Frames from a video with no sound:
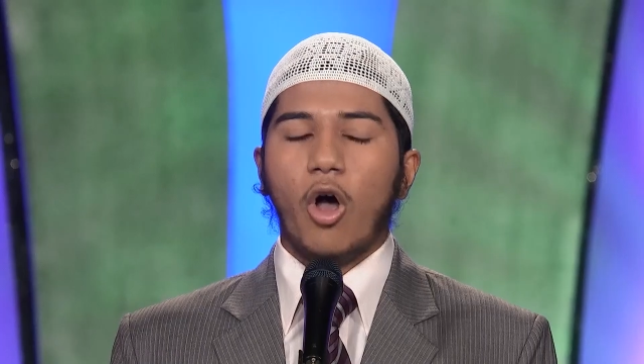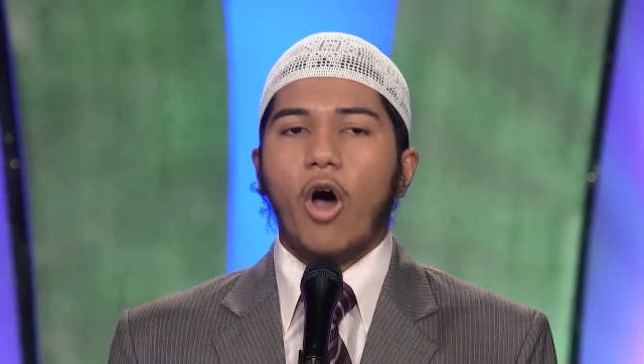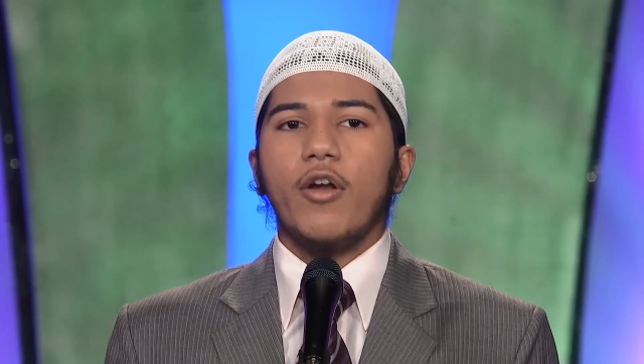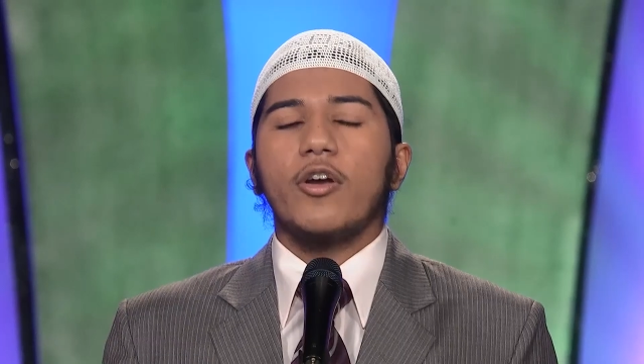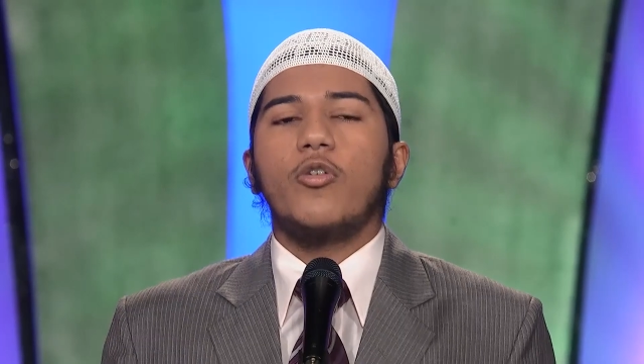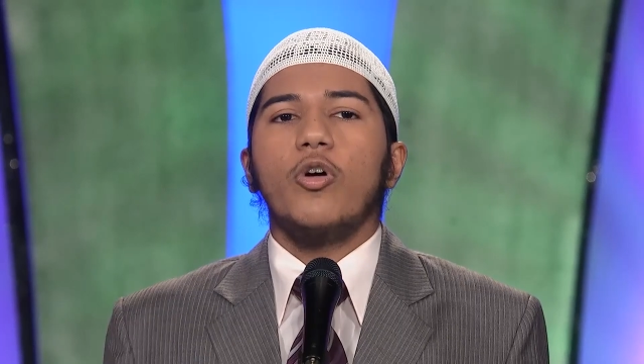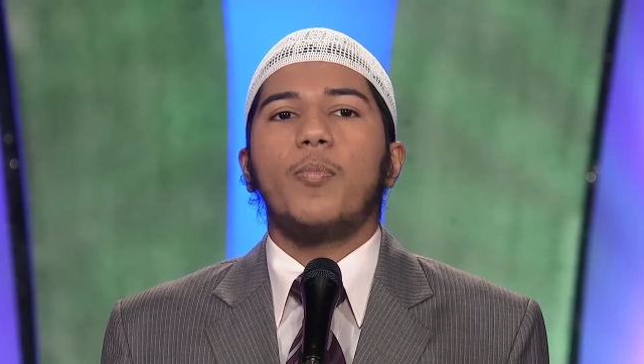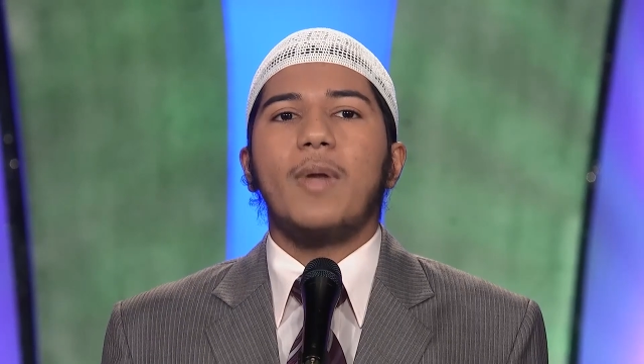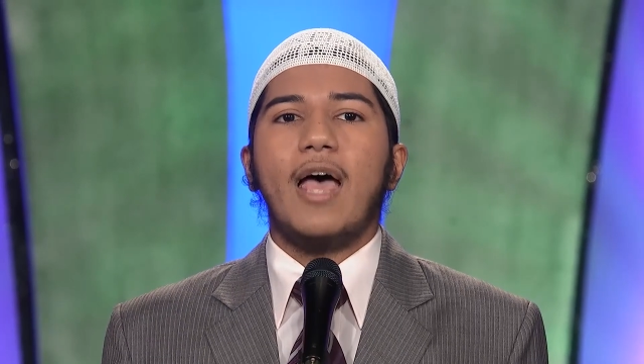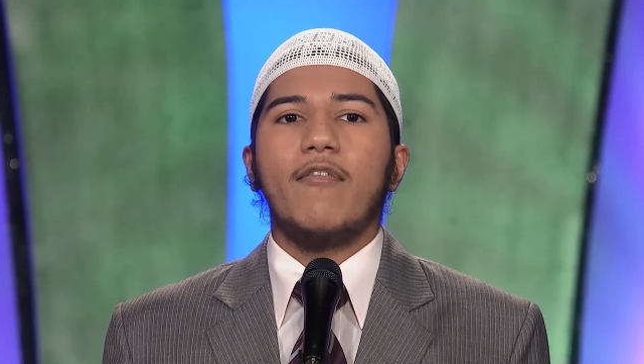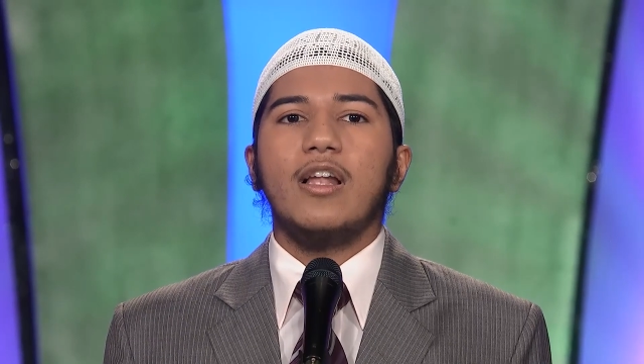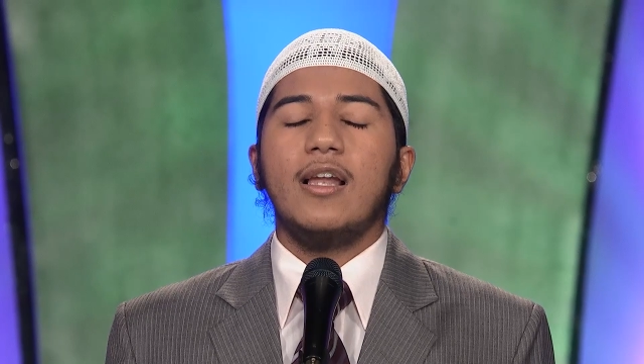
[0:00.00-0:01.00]
On a group
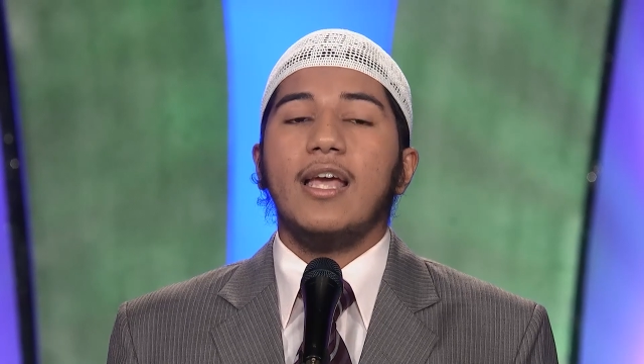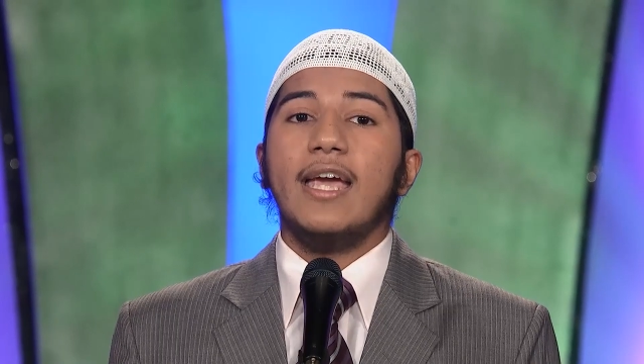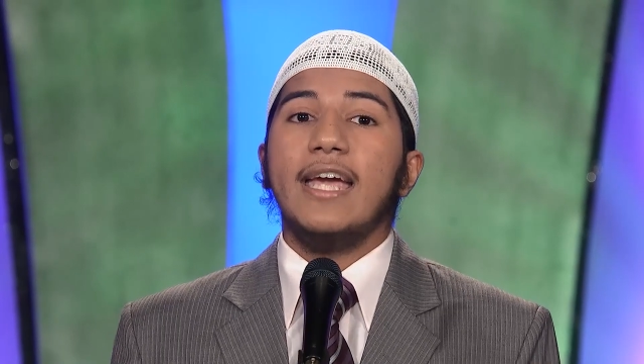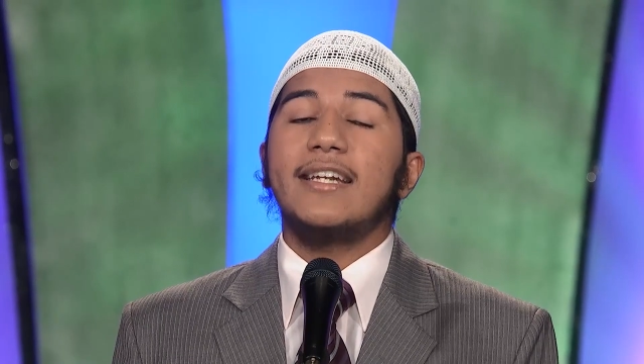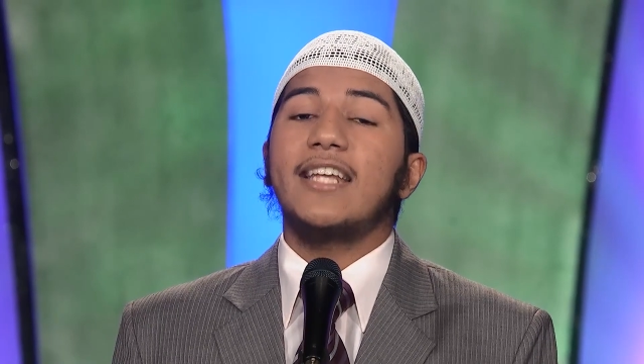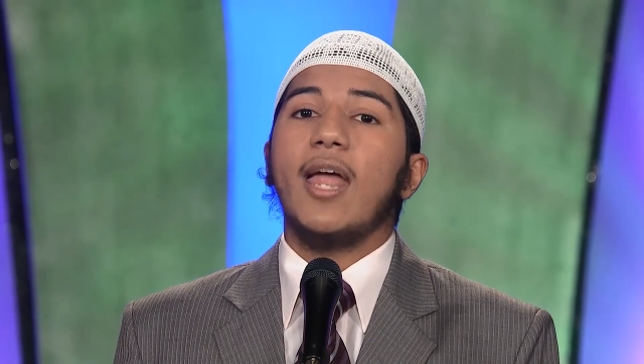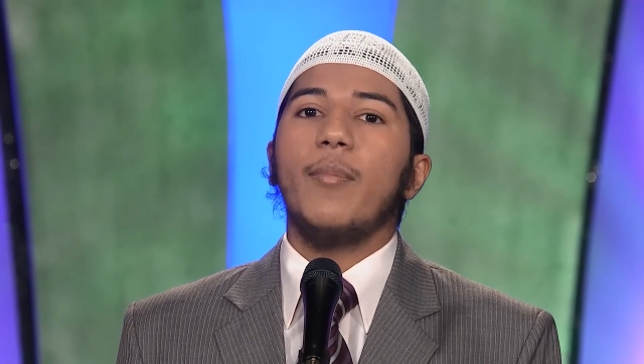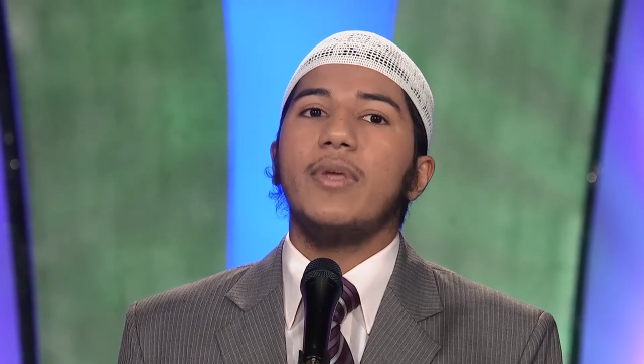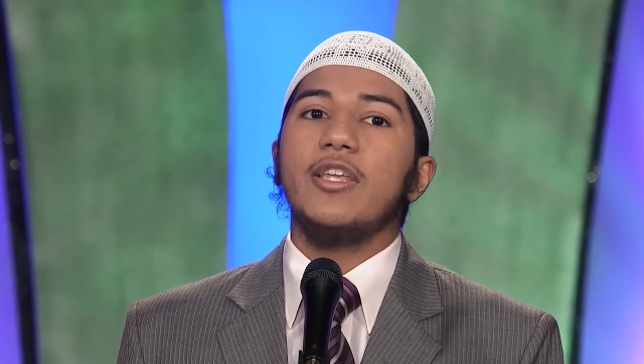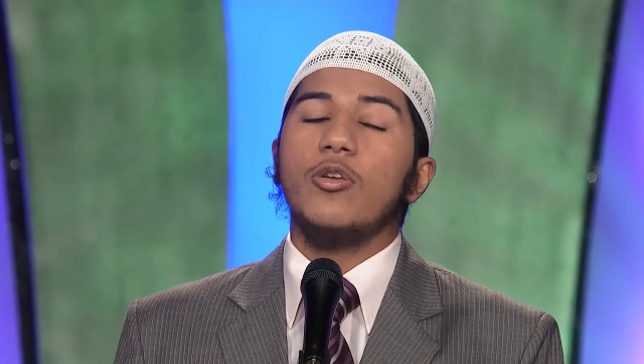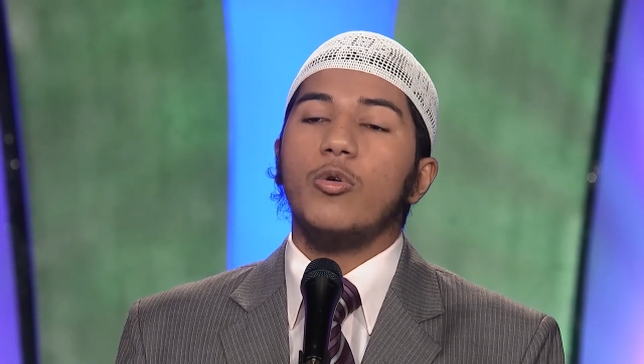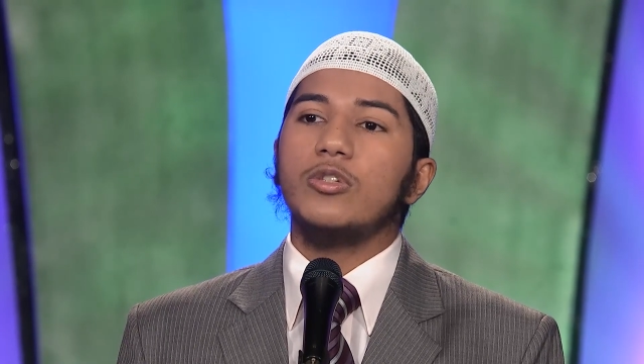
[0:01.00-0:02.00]
level, it can
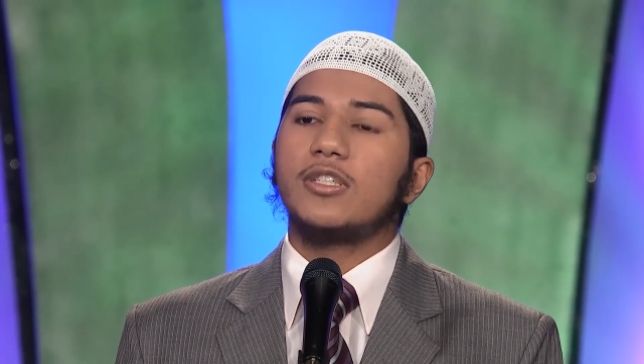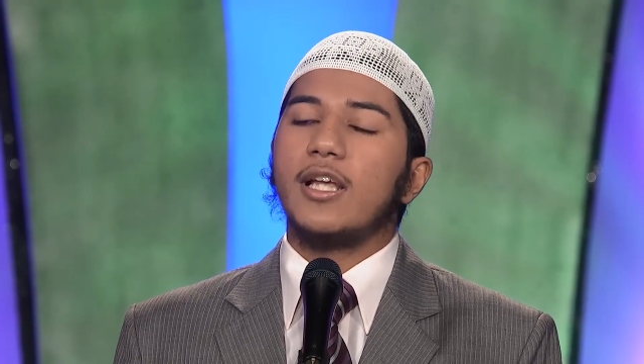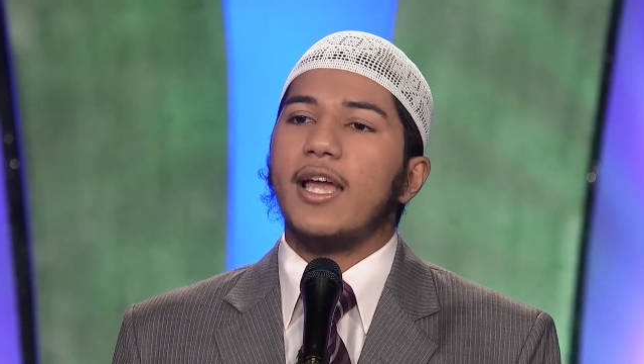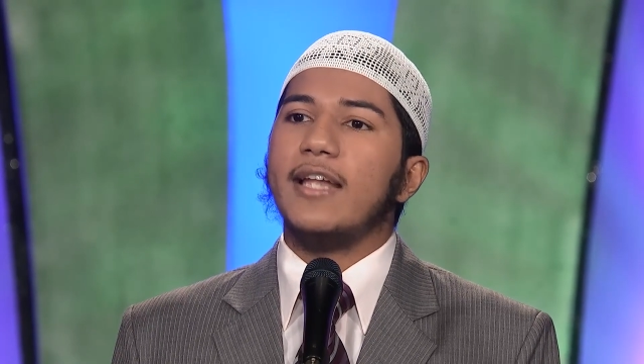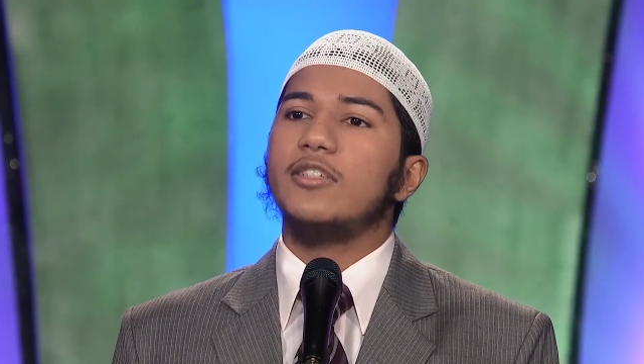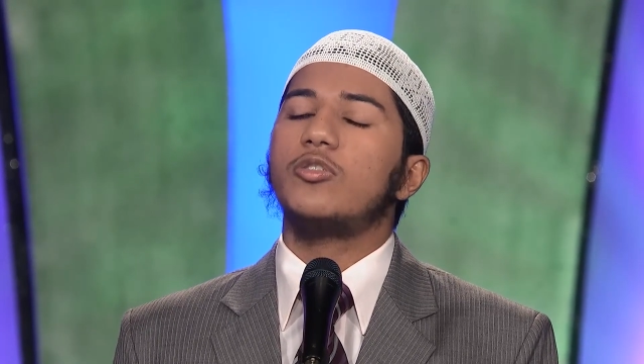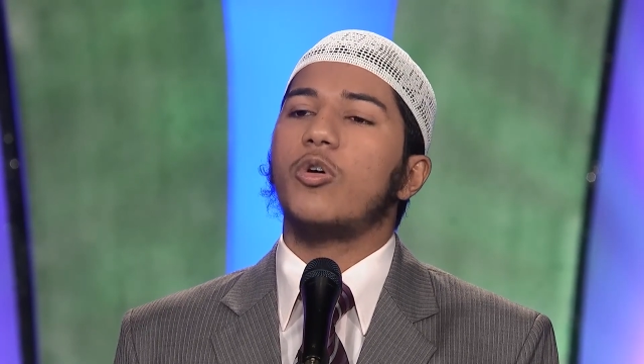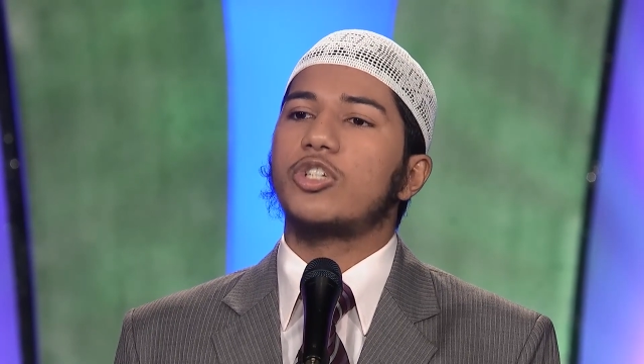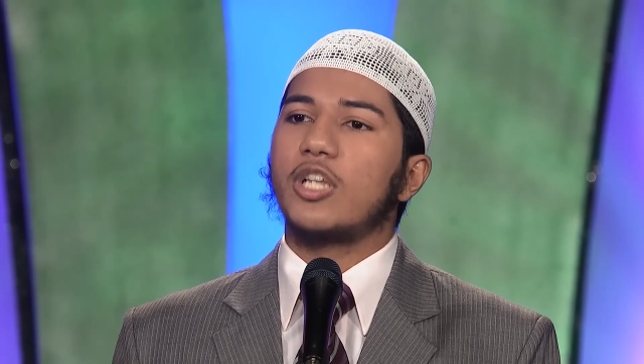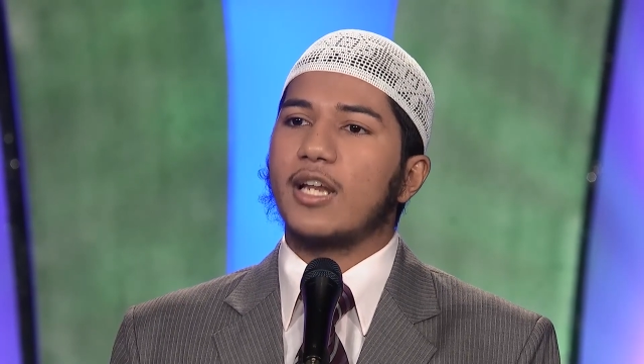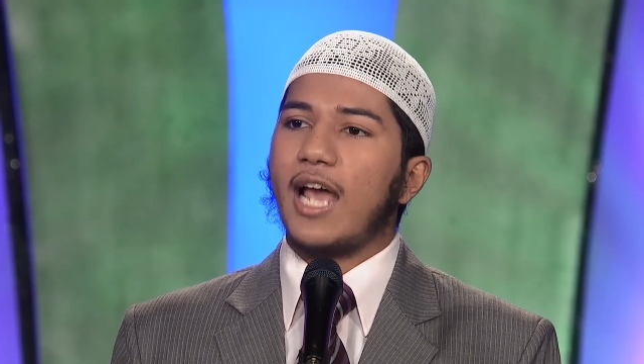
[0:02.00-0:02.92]
be used in social